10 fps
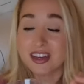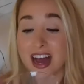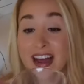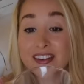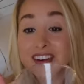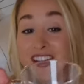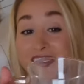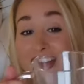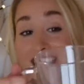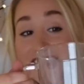I don't know,
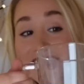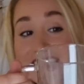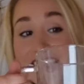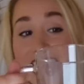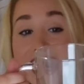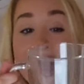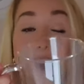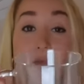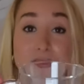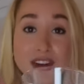I just think, and
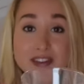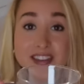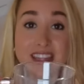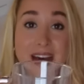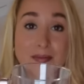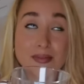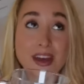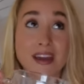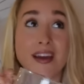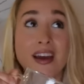how pretty would that
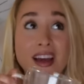be?